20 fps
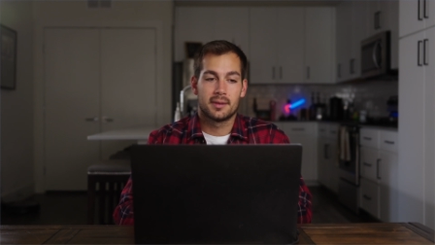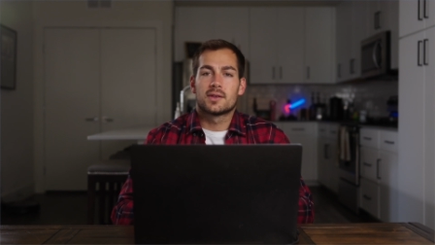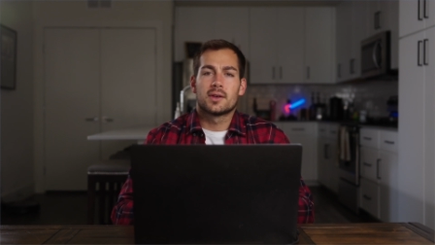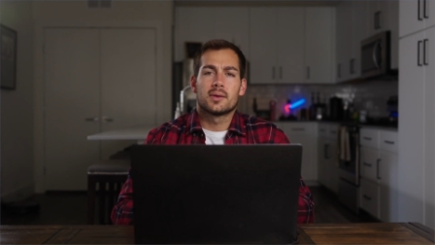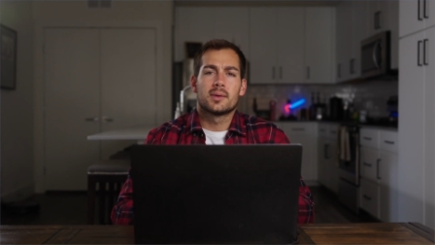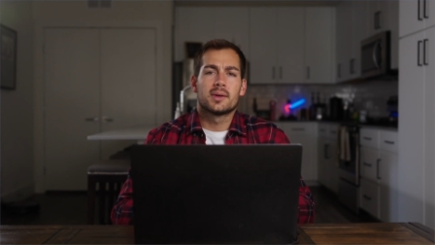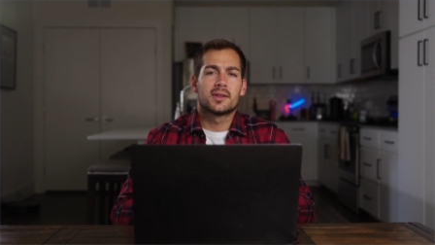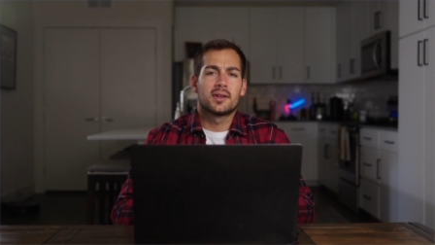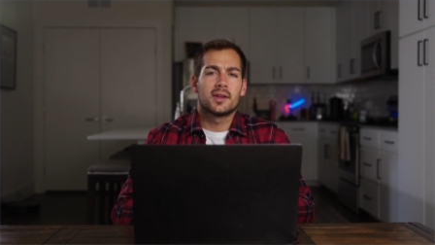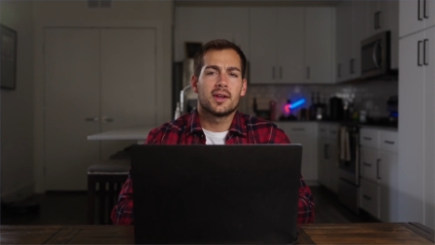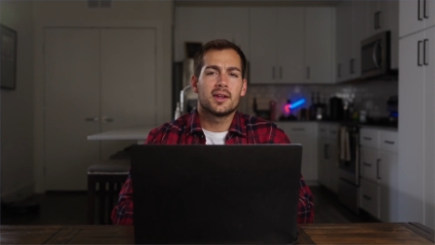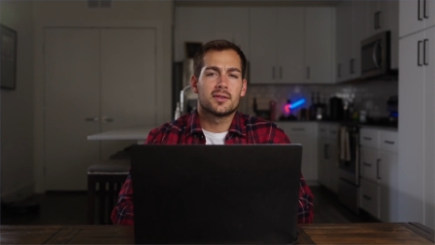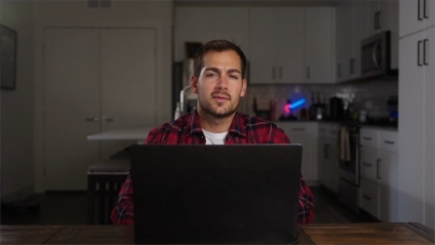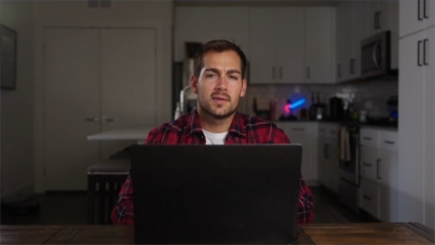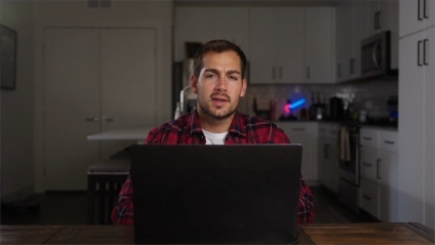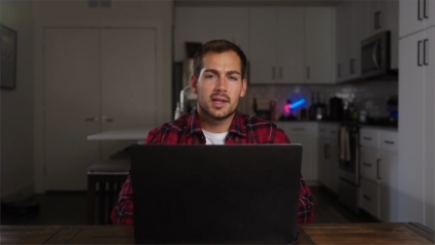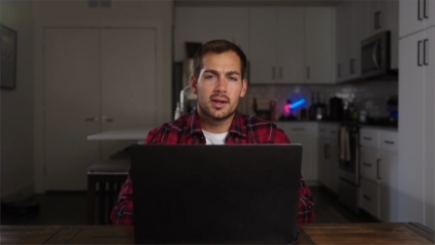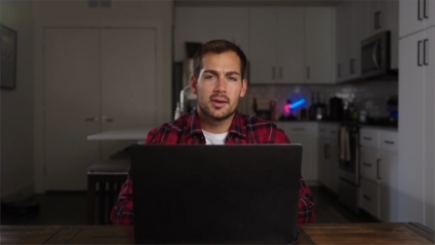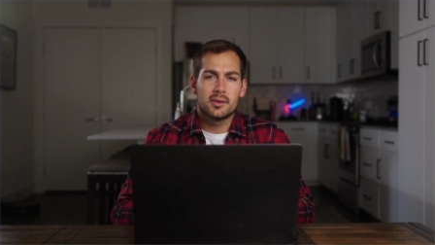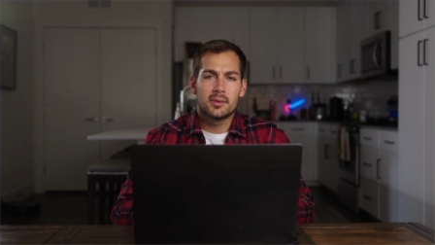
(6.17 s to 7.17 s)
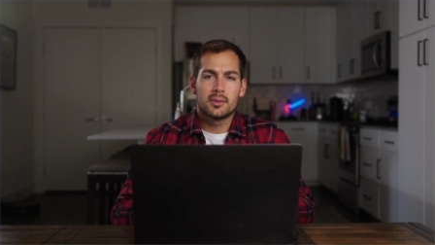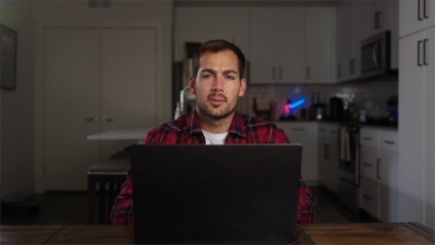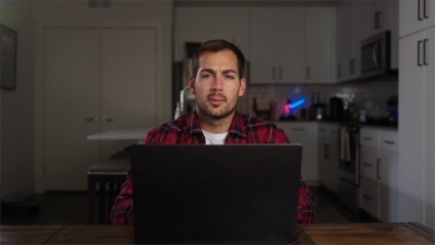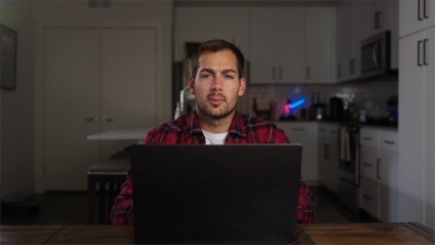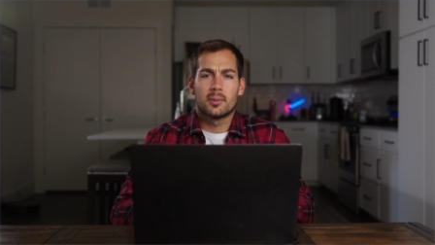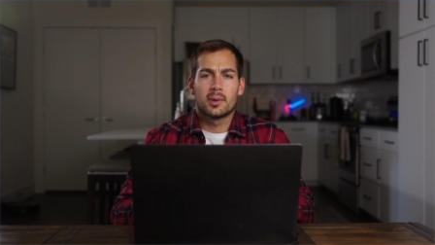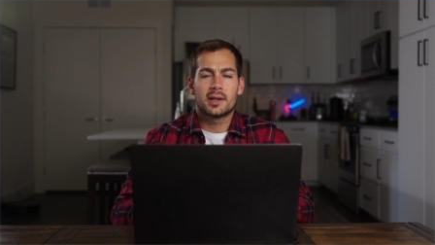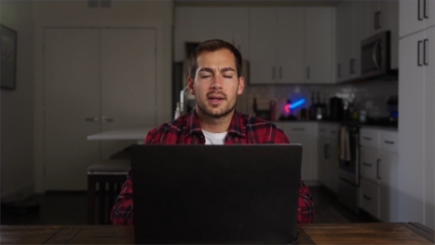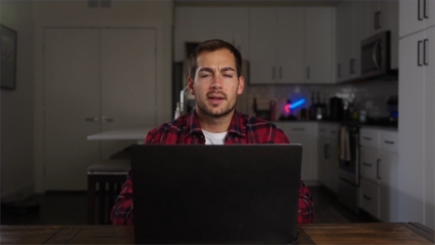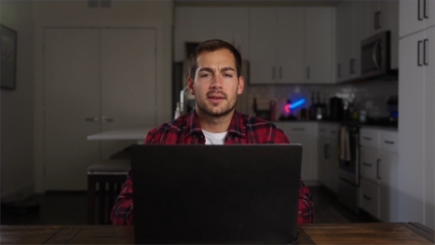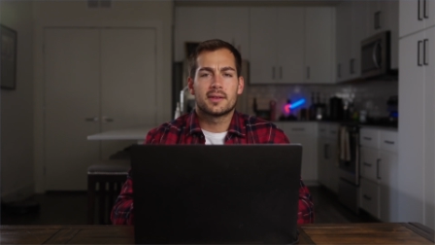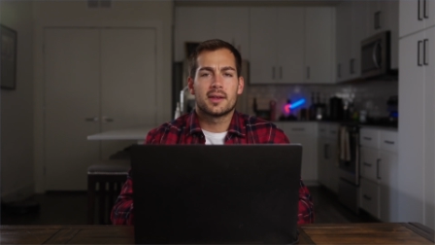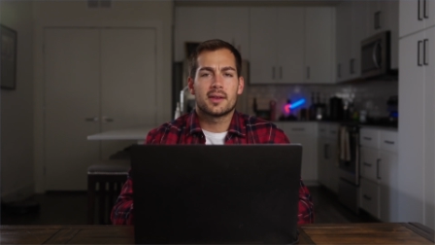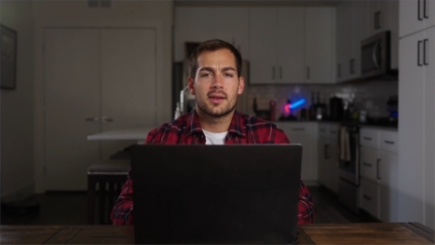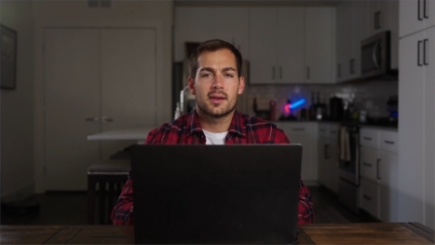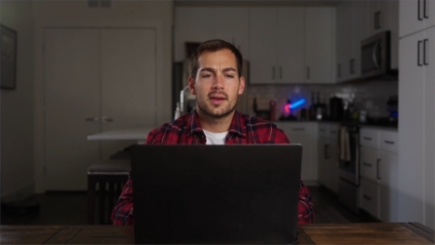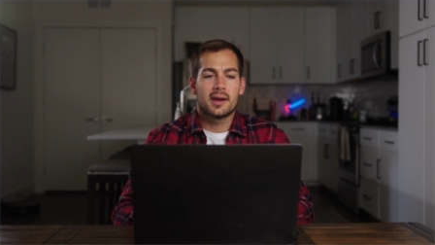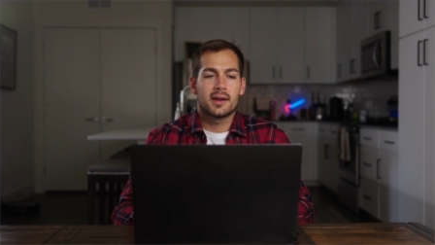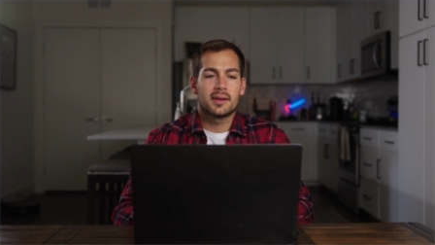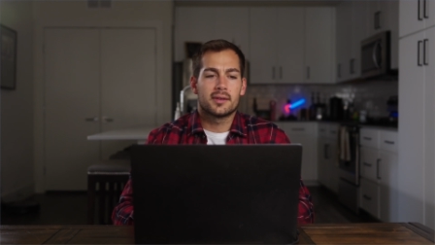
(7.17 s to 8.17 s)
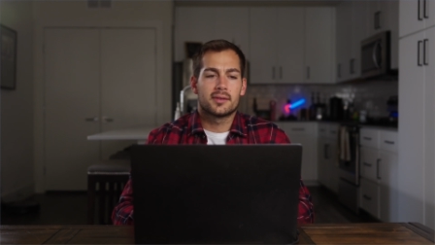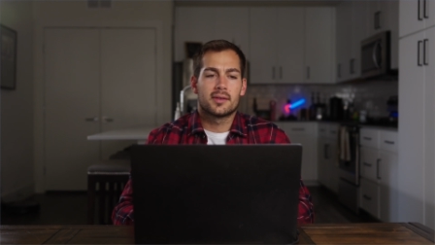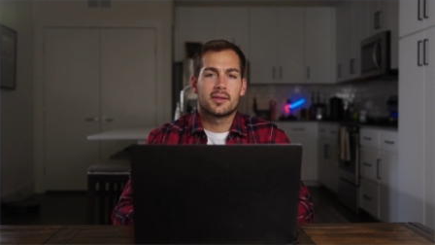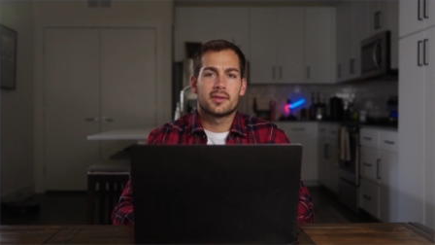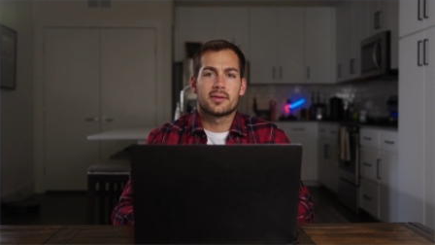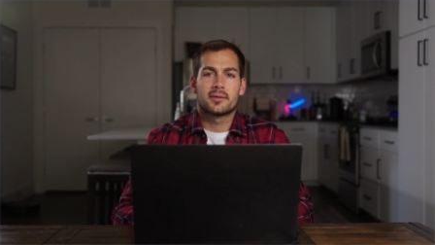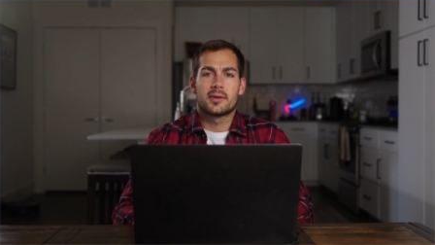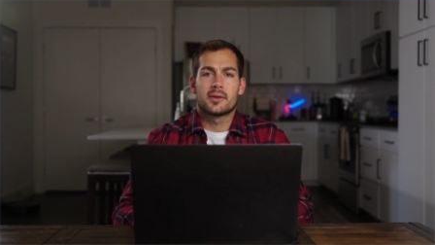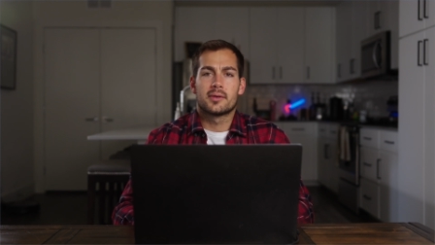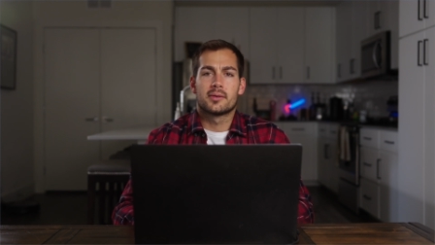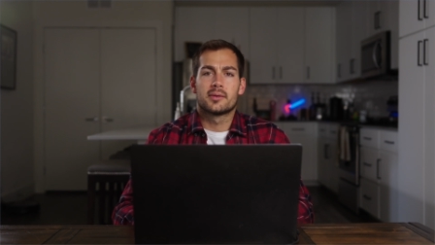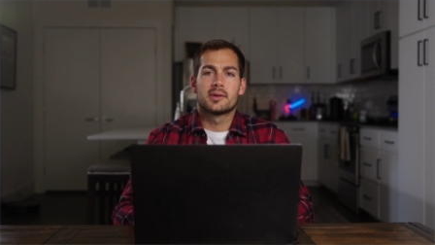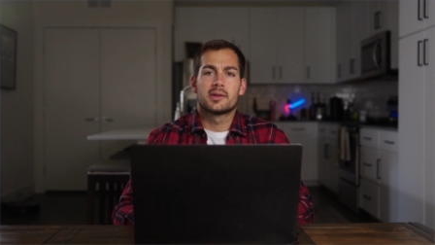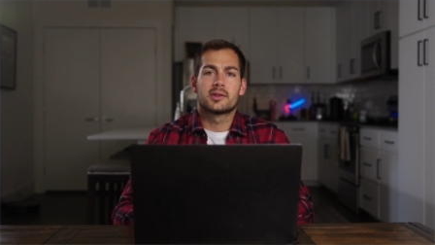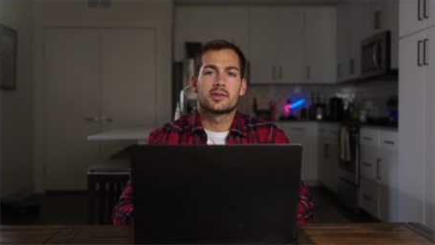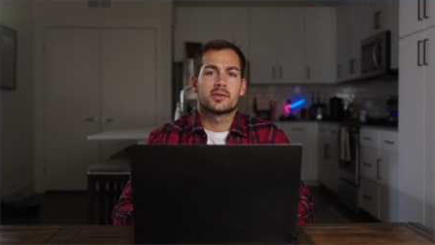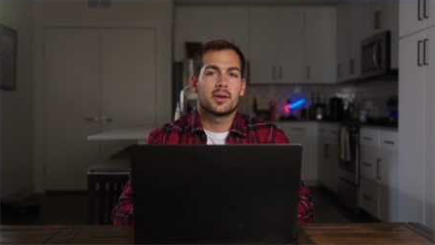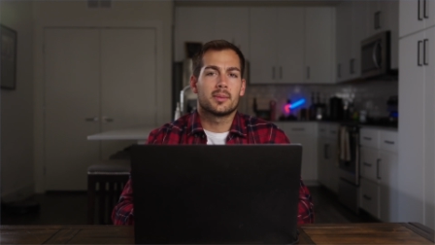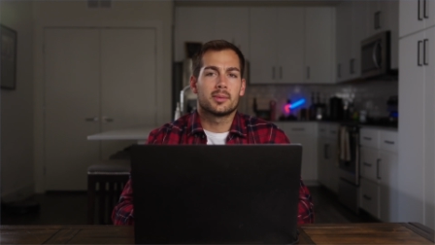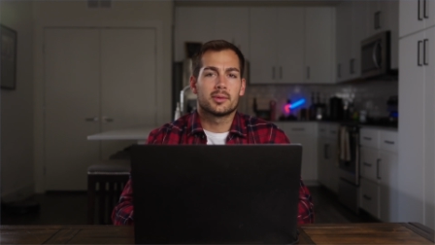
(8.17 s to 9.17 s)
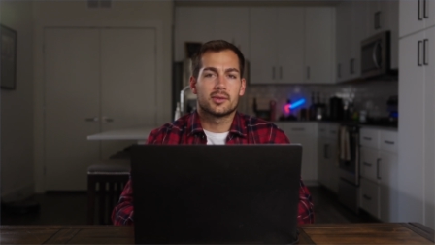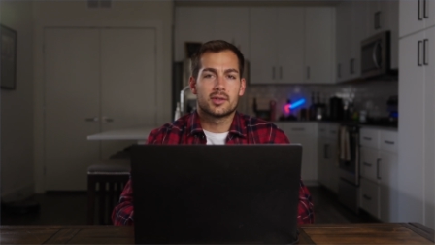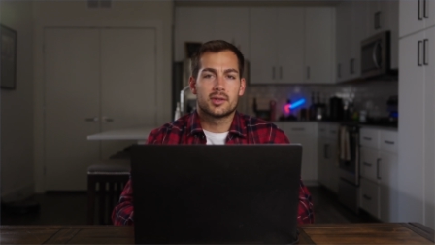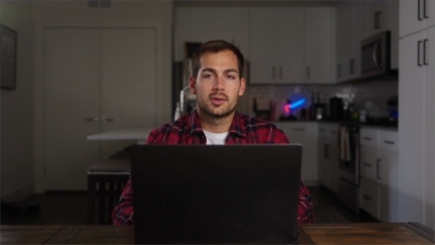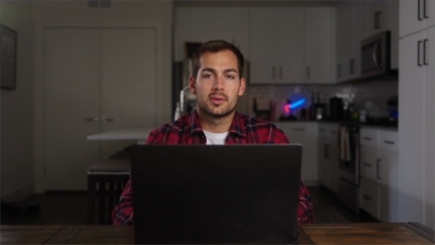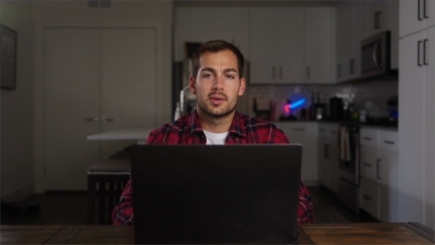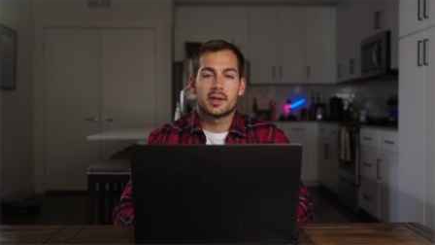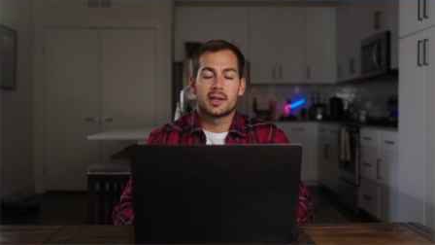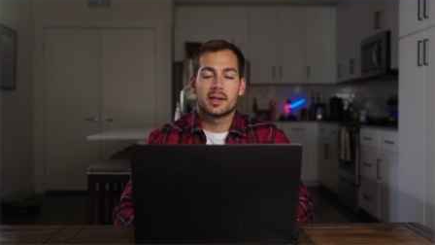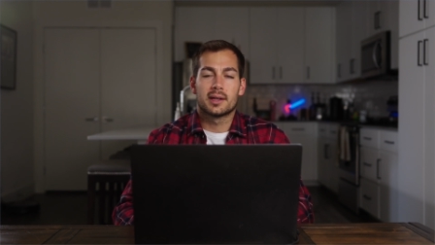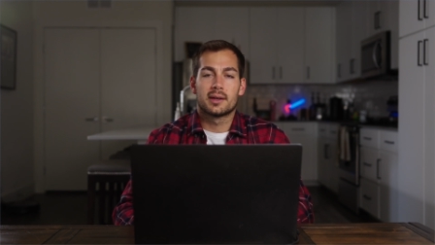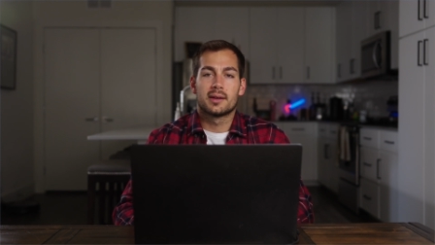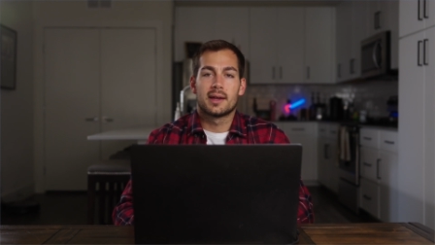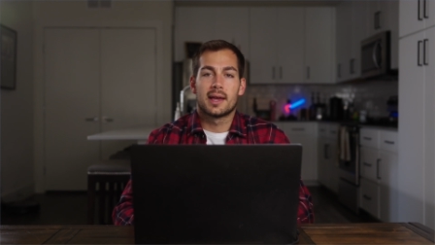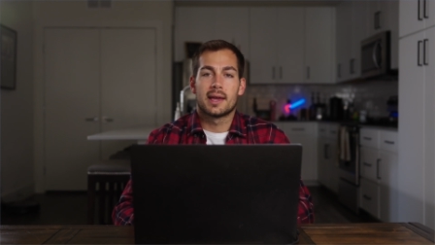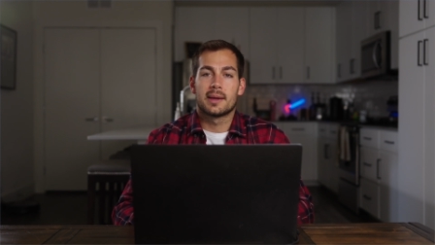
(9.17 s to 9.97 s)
So in today's video, we're gonna take you guys through troubleshooting